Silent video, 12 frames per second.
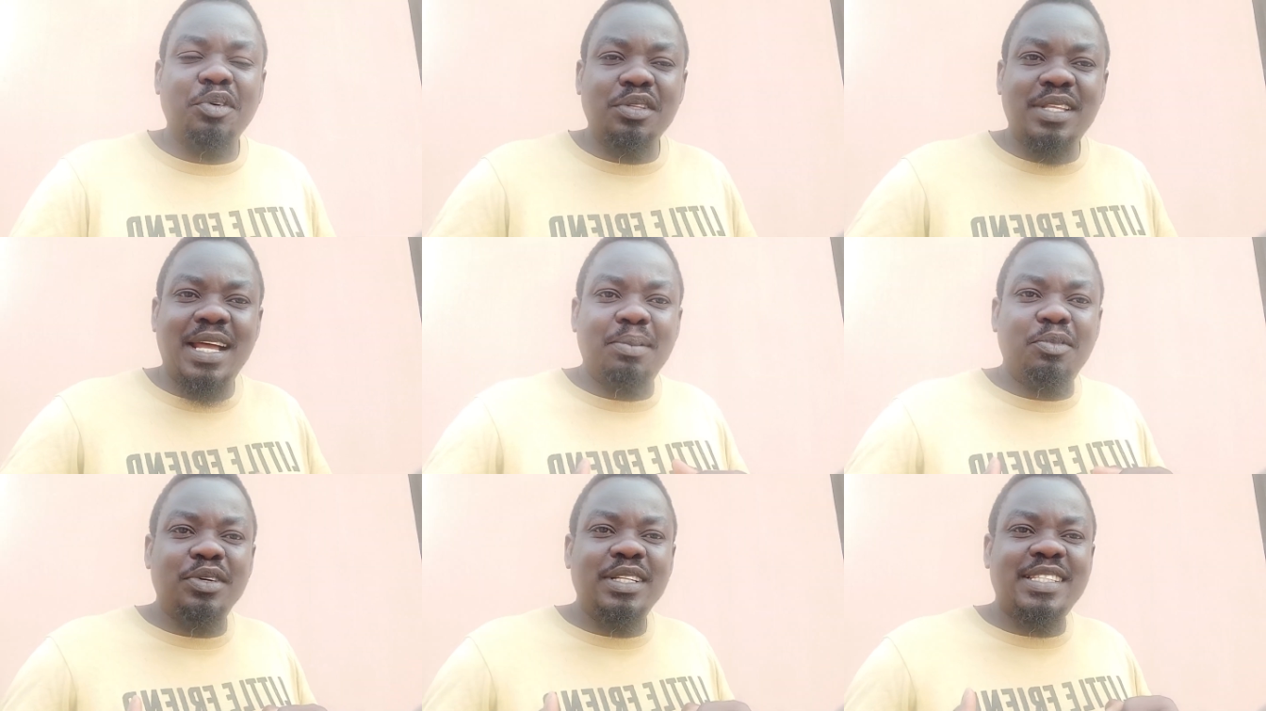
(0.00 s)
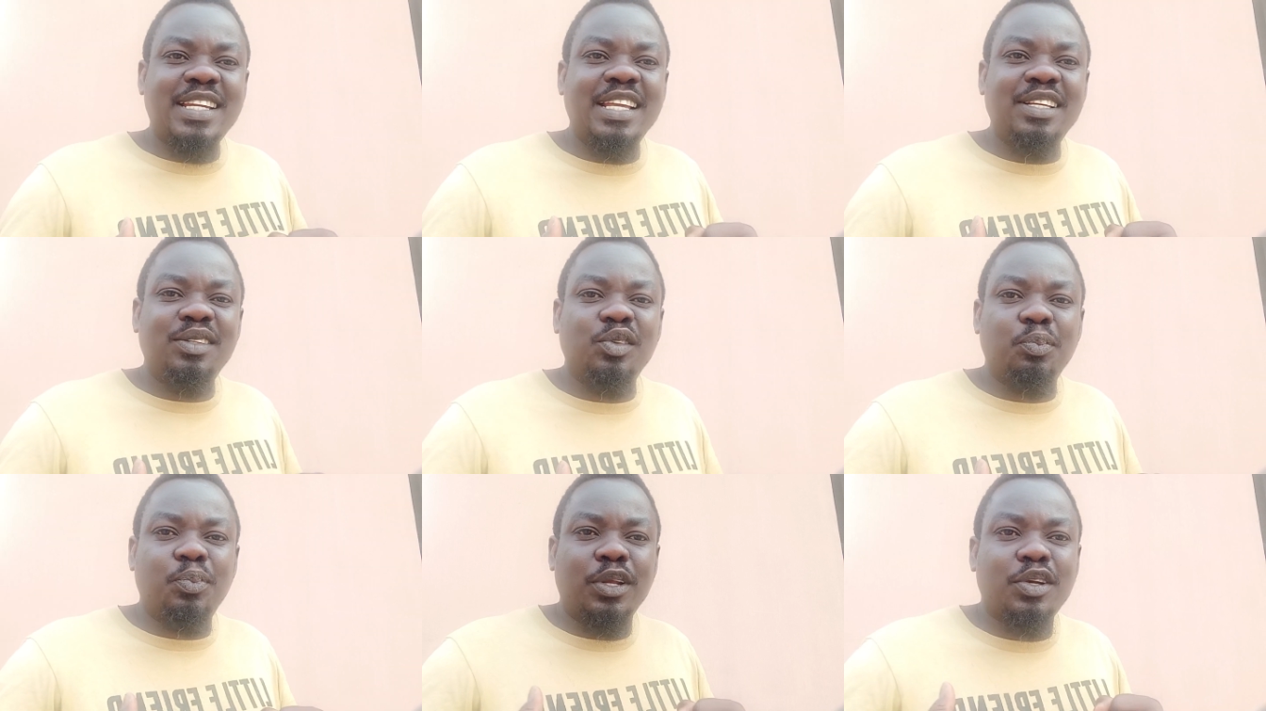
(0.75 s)
but I'm only trying
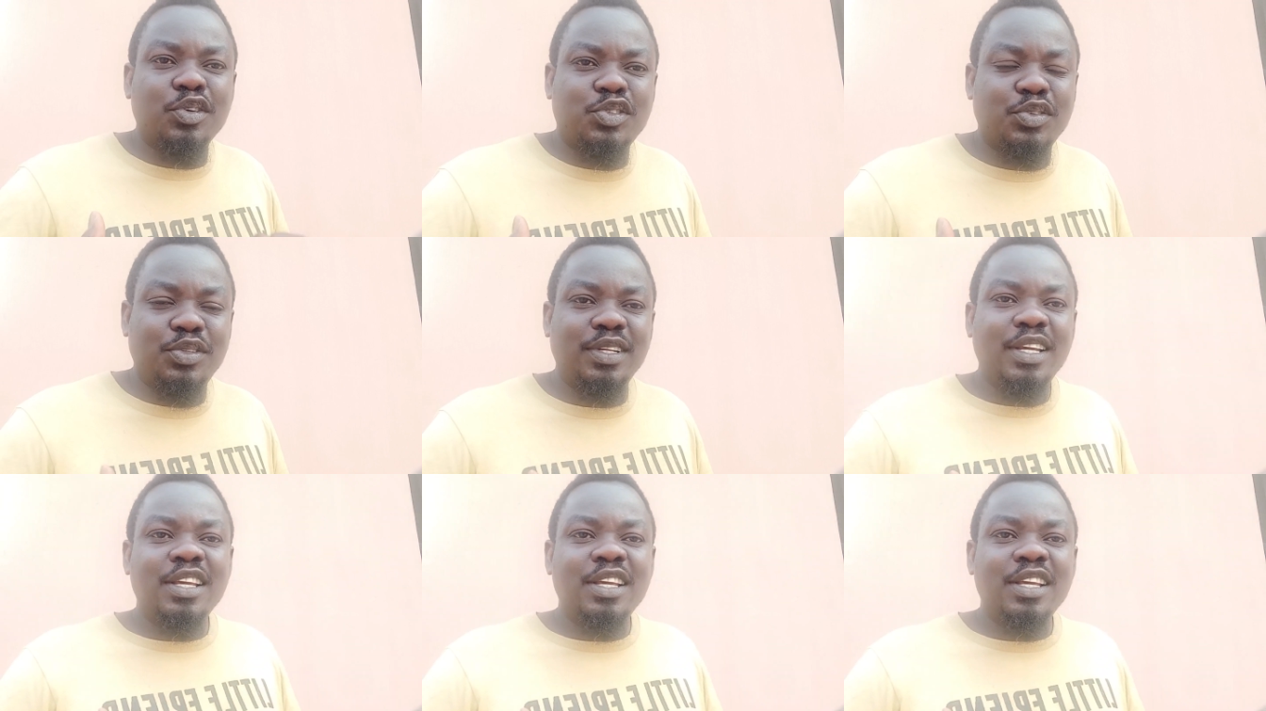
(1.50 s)
to precaution